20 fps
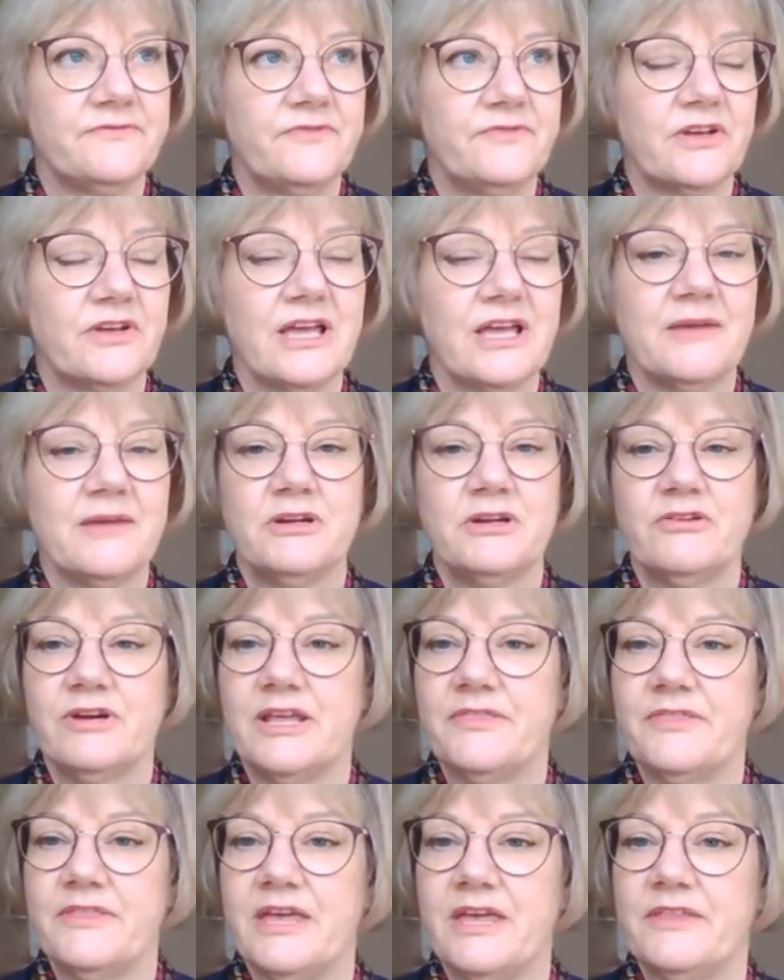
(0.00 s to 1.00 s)
vocabulary
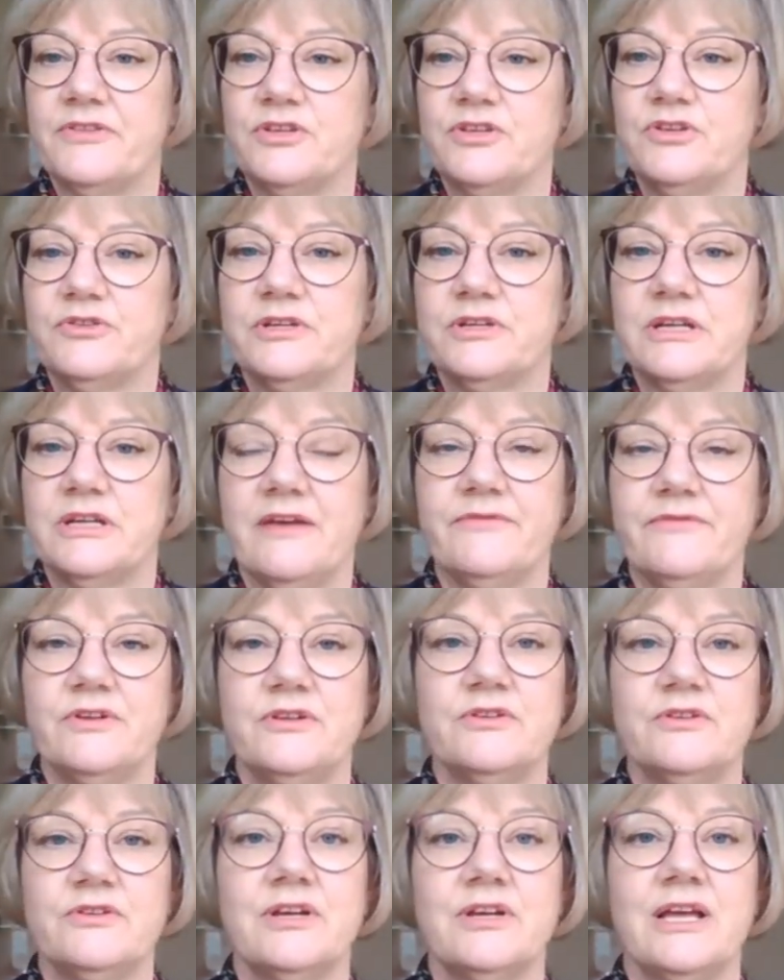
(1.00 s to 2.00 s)
in there that you can have a
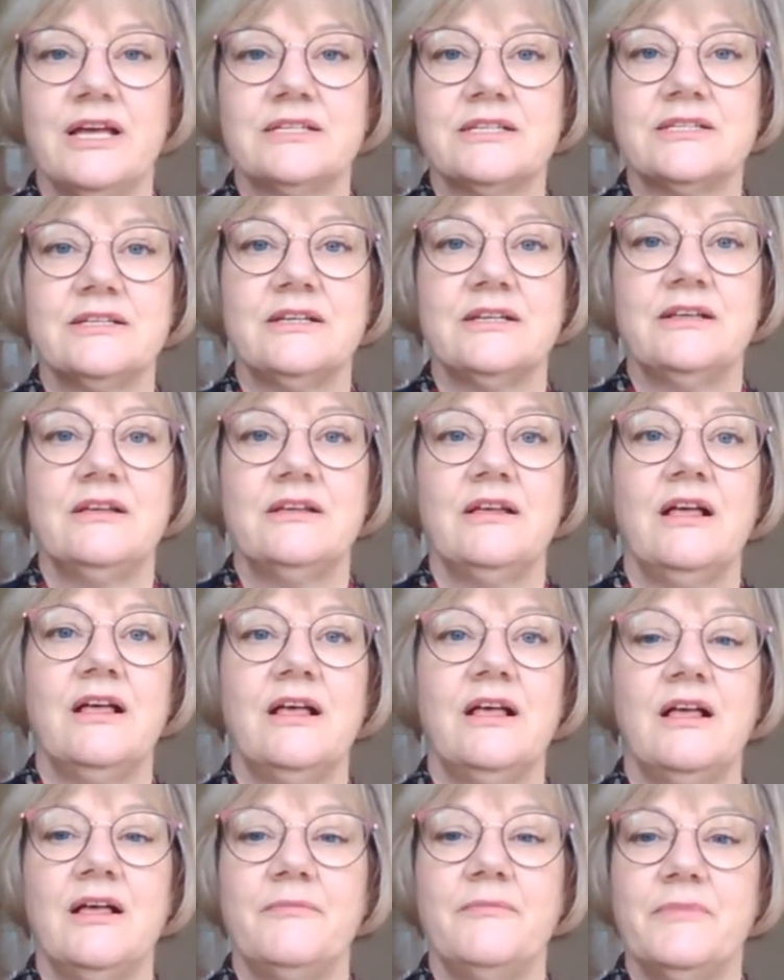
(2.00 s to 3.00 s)
look at
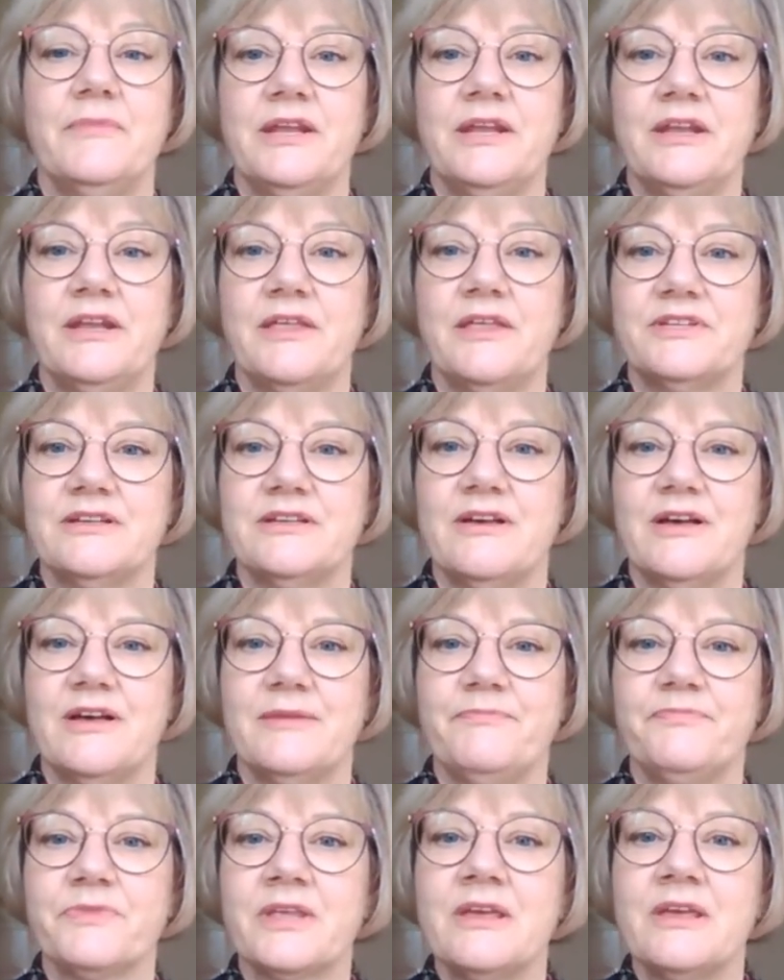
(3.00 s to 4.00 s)
another time.